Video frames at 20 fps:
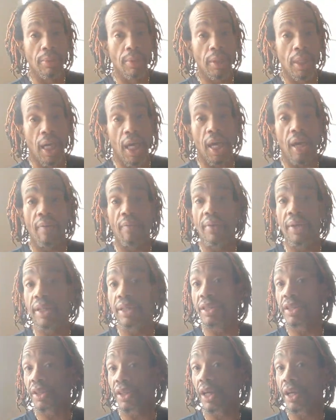Even in
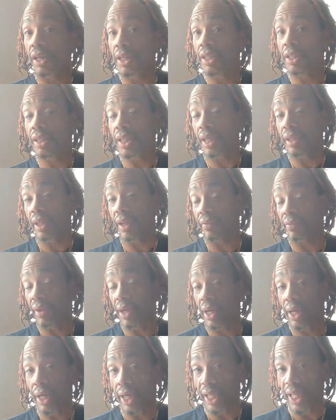studies that they've done
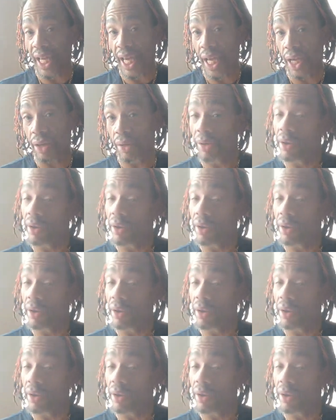in Yale,